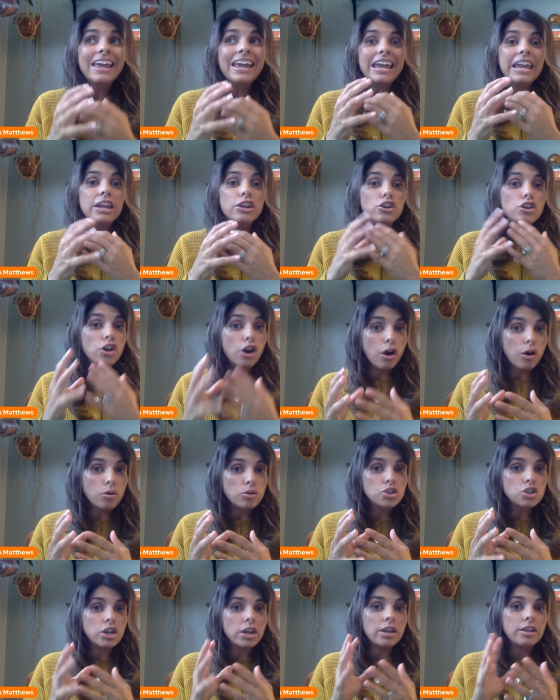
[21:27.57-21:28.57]
In
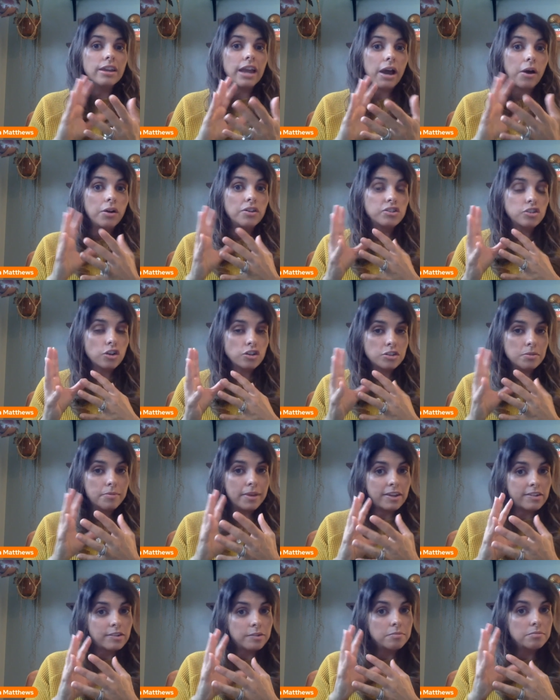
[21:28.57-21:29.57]
coaching, now I'll start to
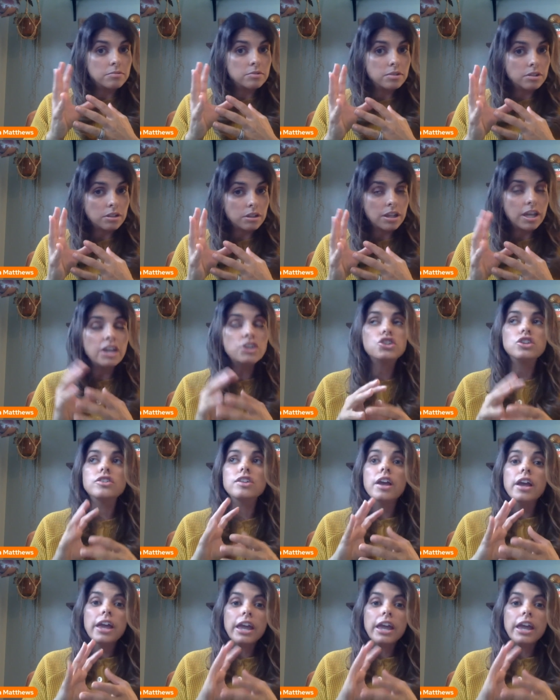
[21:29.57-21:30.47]
make some delineations